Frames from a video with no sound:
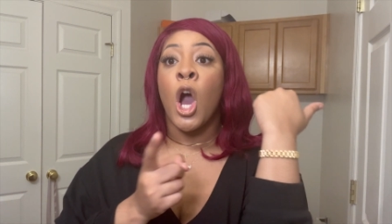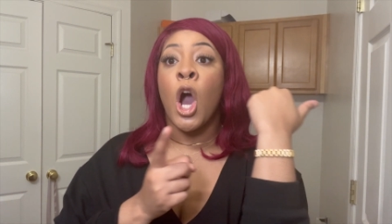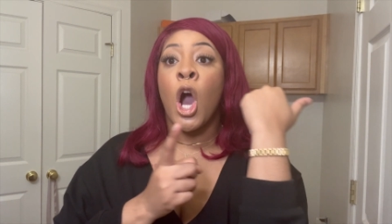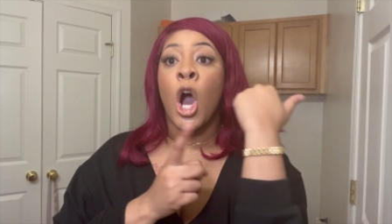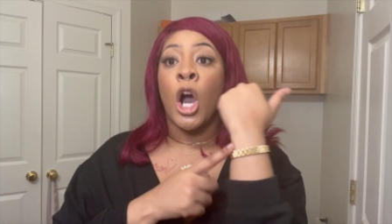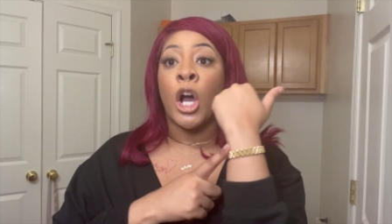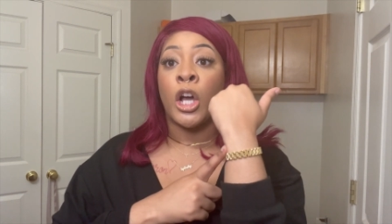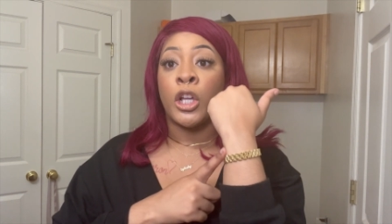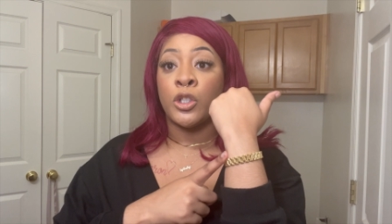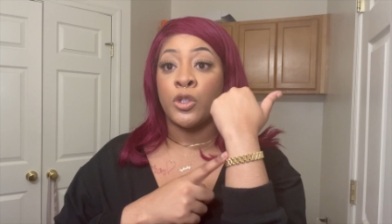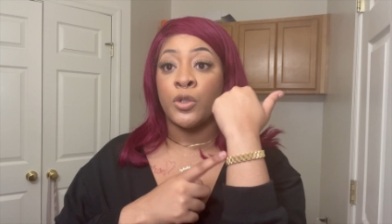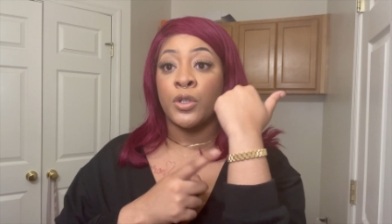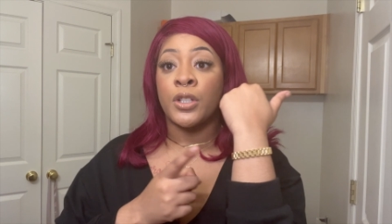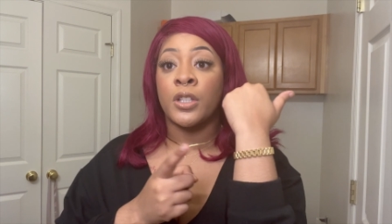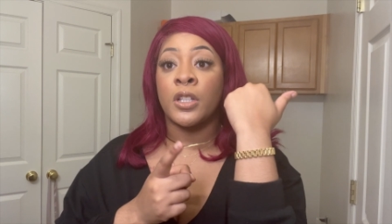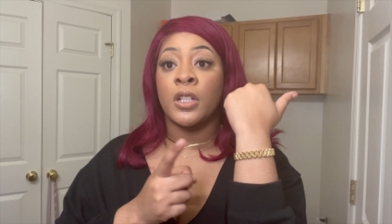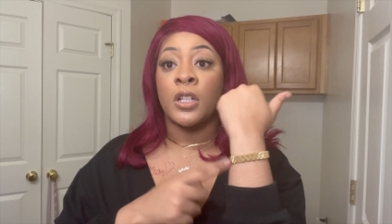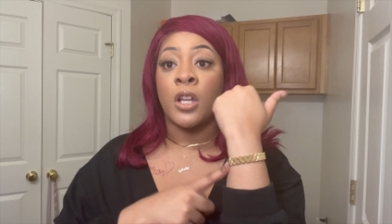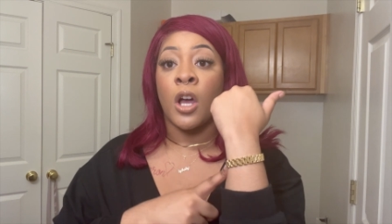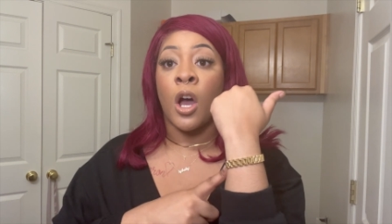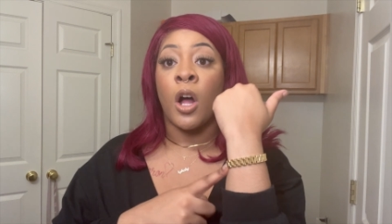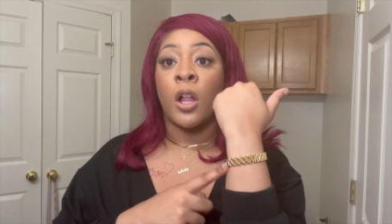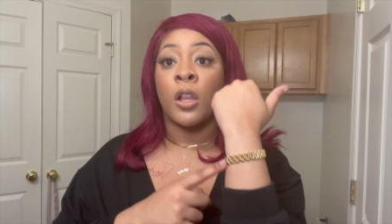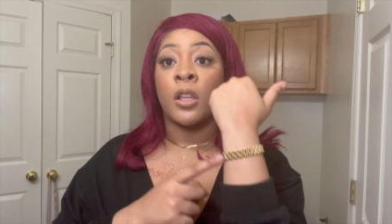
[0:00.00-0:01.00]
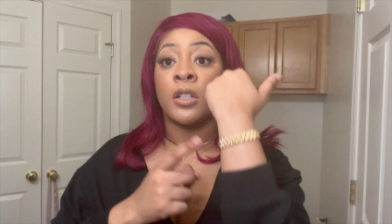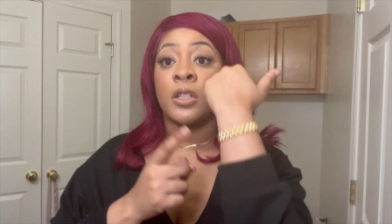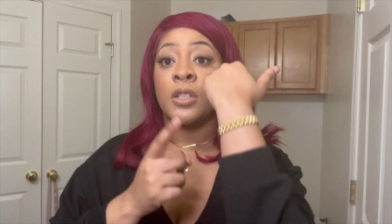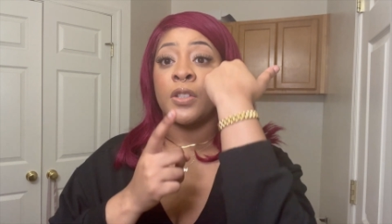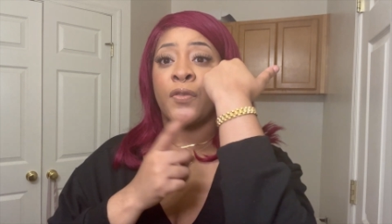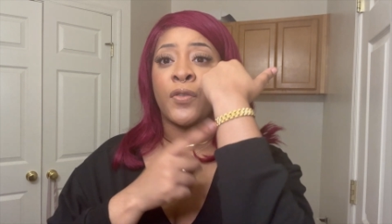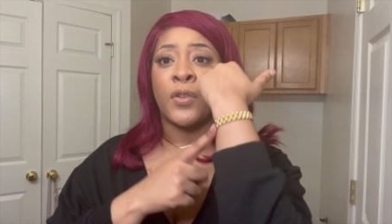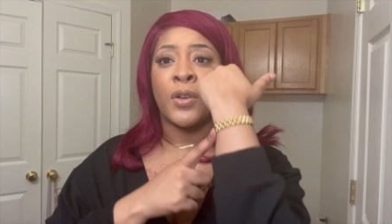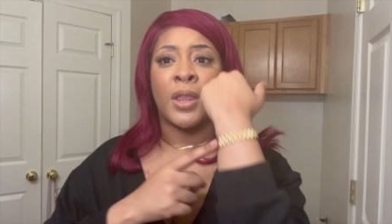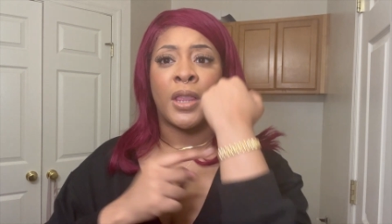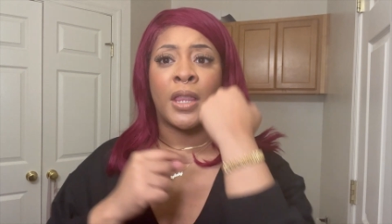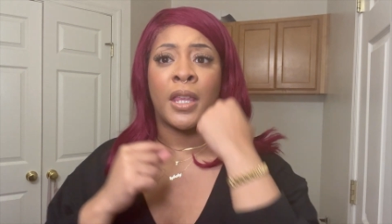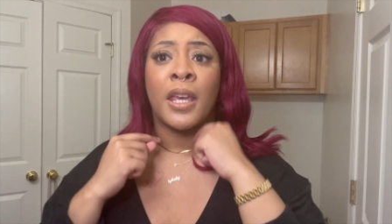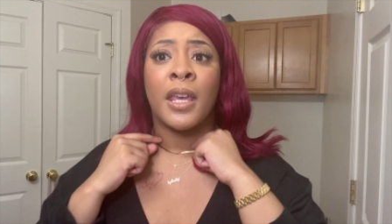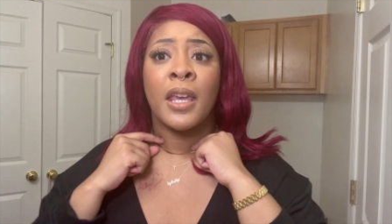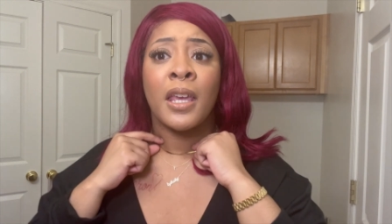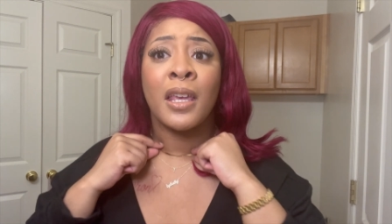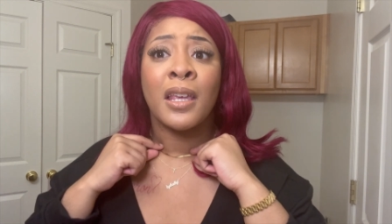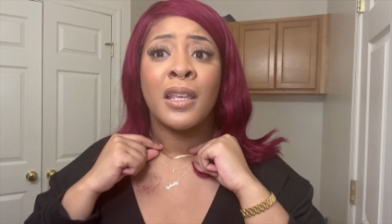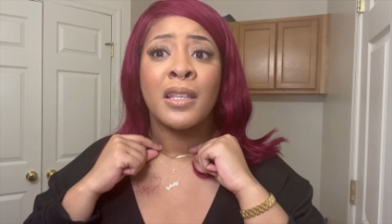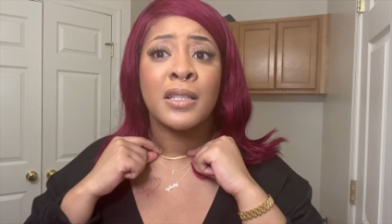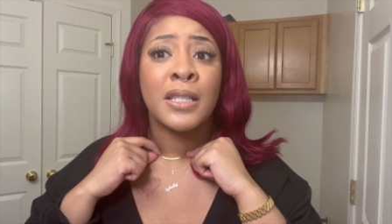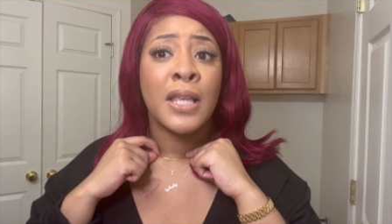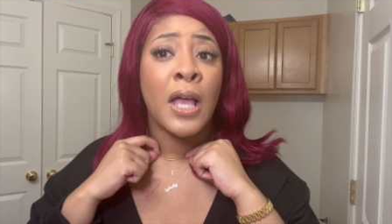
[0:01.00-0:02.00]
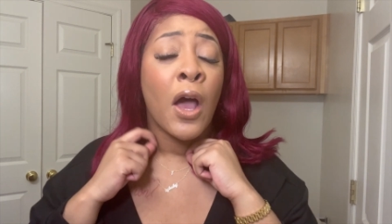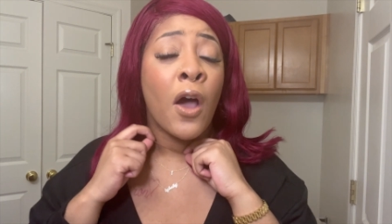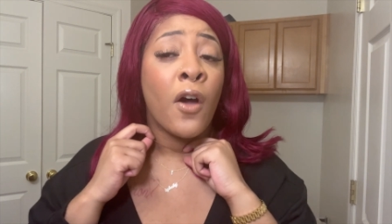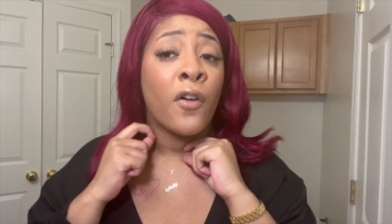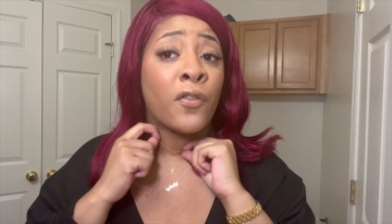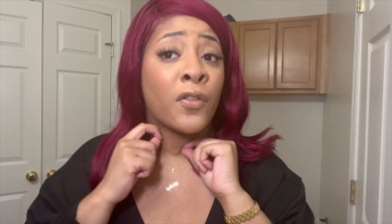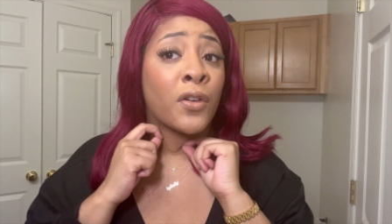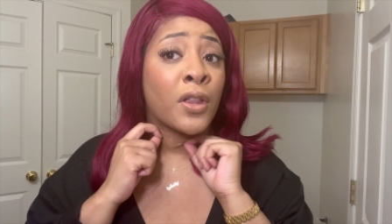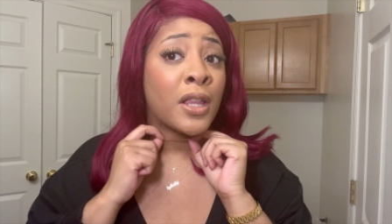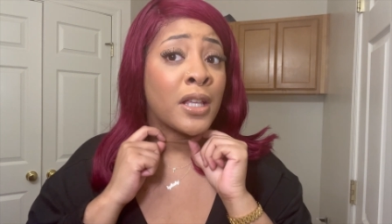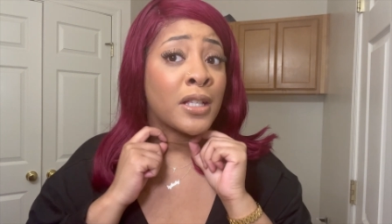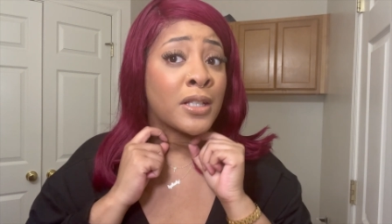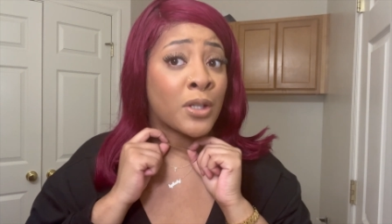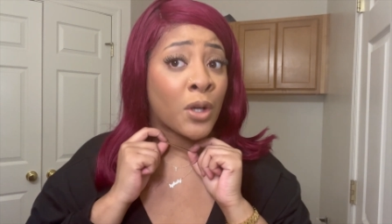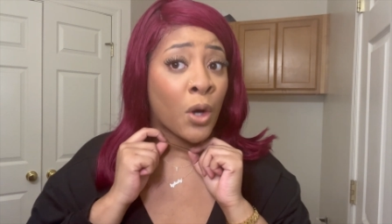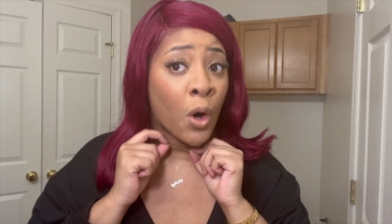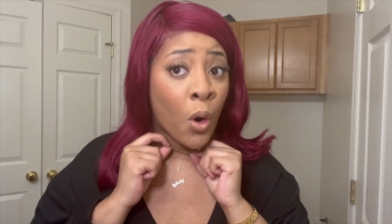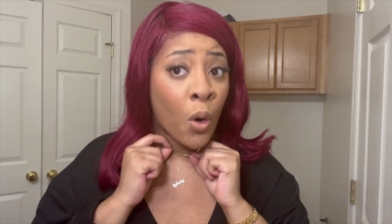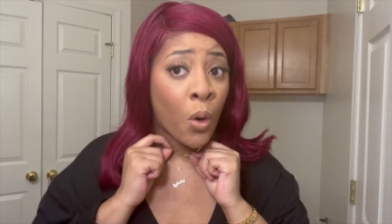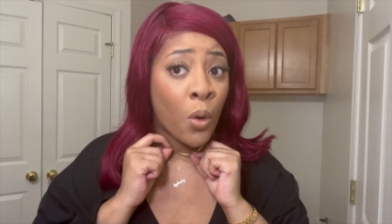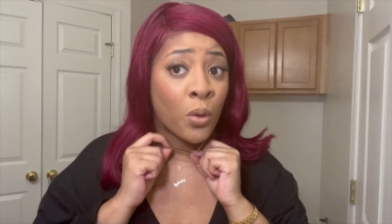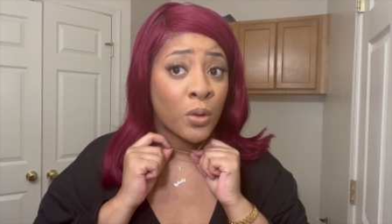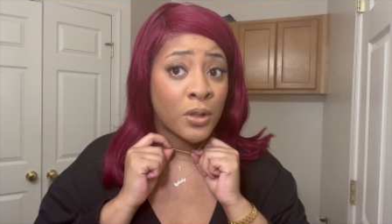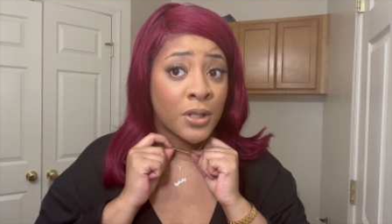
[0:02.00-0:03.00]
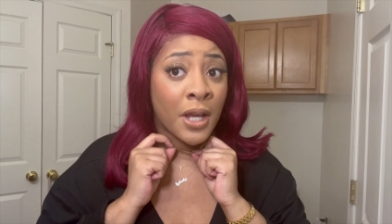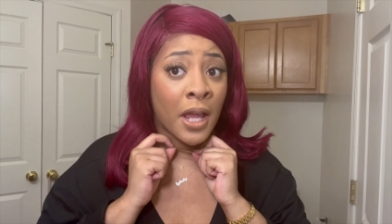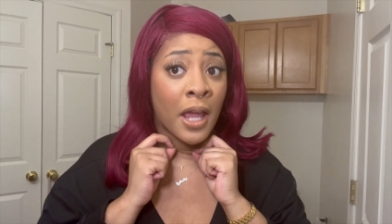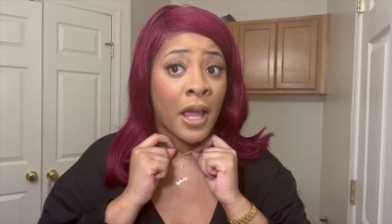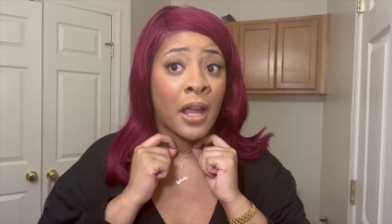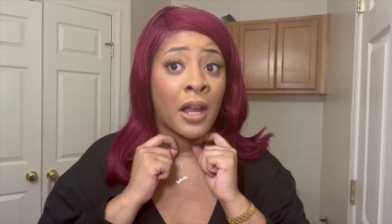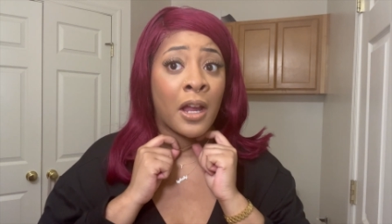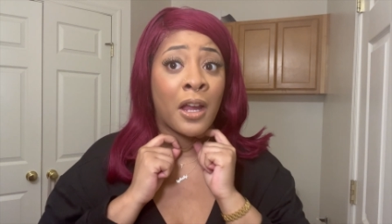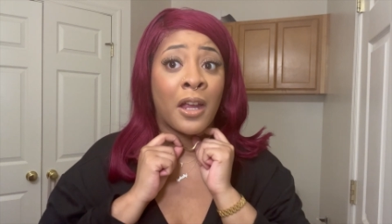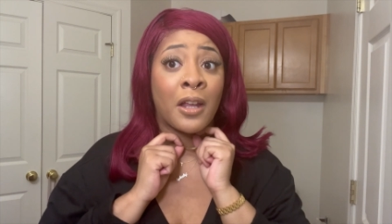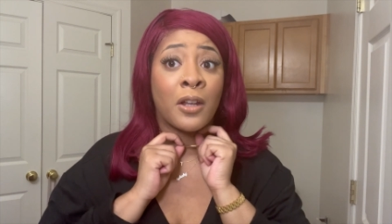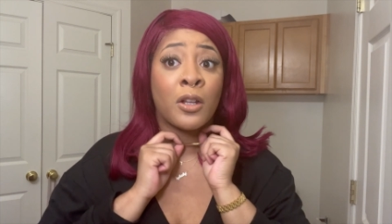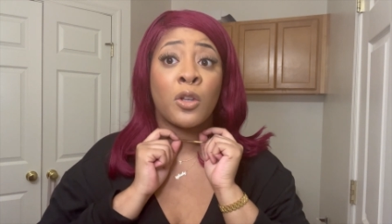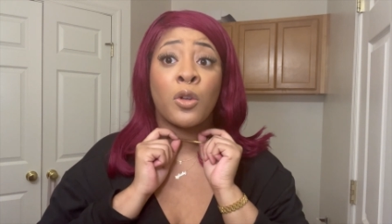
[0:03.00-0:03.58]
hundreds of dollars for this gold chain.